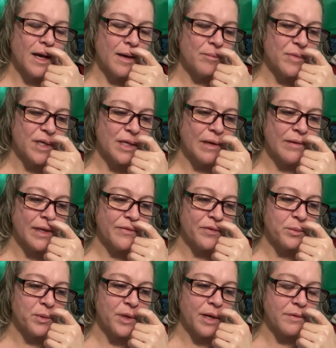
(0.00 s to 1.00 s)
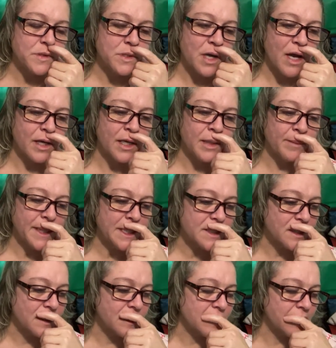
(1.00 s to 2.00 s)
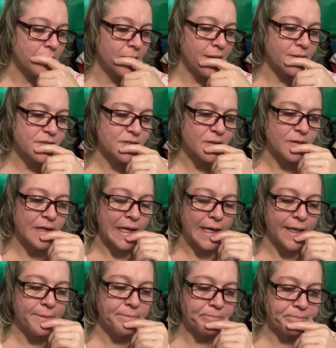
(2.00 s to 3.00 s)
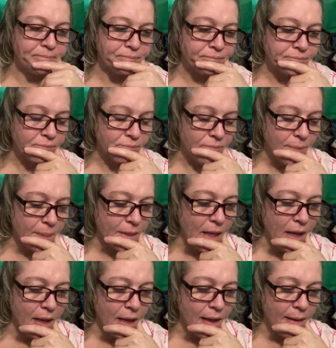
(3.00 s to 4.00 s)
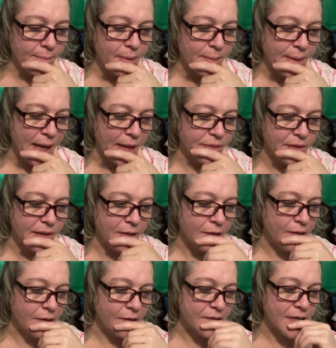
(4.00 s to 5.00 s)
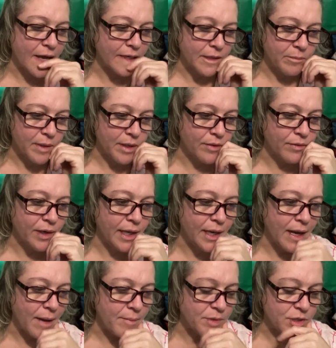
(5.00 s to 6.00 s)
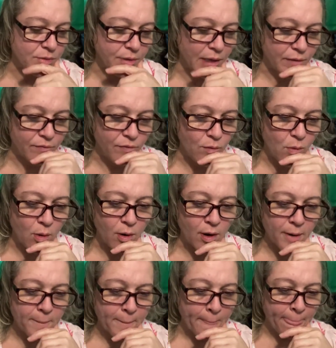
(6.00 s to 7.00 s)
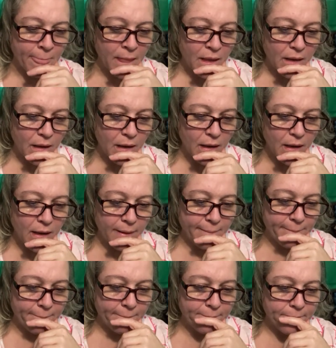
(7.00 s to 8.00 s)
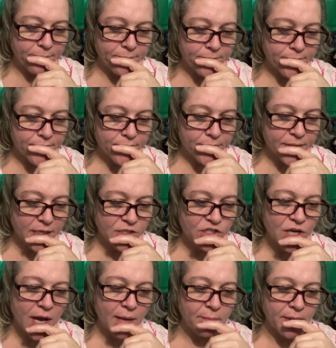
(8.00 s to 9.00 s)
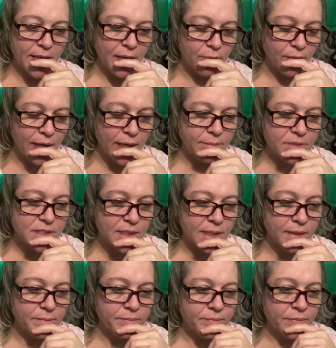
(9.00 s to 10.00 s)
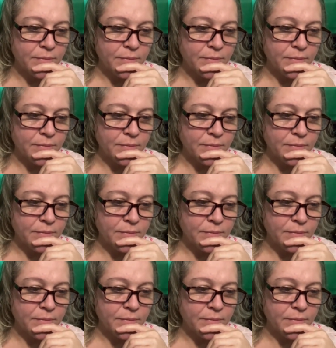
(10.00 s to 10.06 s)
You know, even when I was talking to my sister yesterday, about the documentary I'm doing for um, John Benet Ramsey.